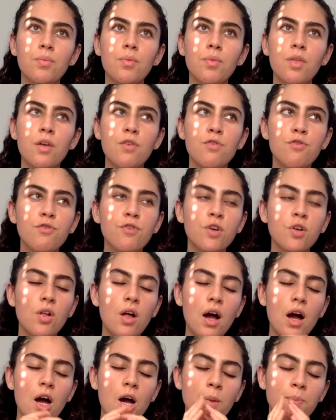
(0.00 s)
they
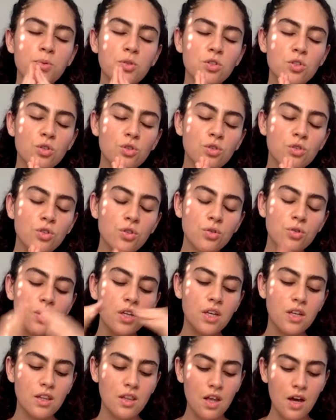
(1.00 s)
feel
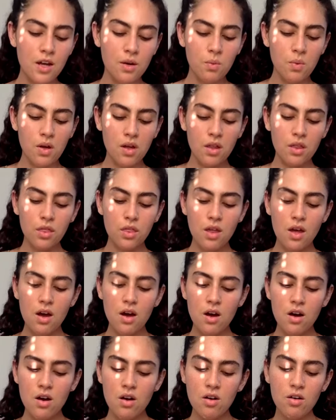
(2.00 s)
absolutely in line with.
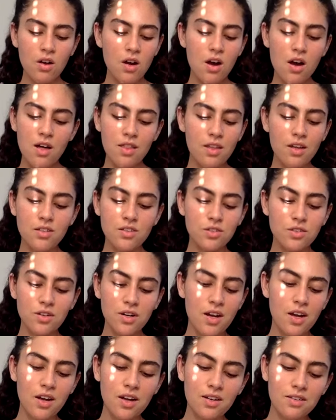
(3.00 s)
Oh God, that's
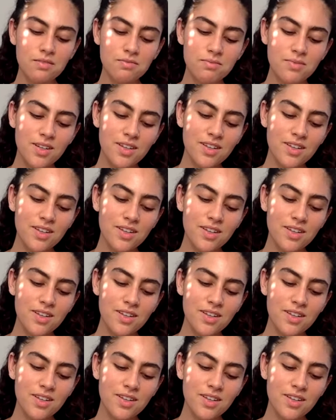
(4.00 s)
great.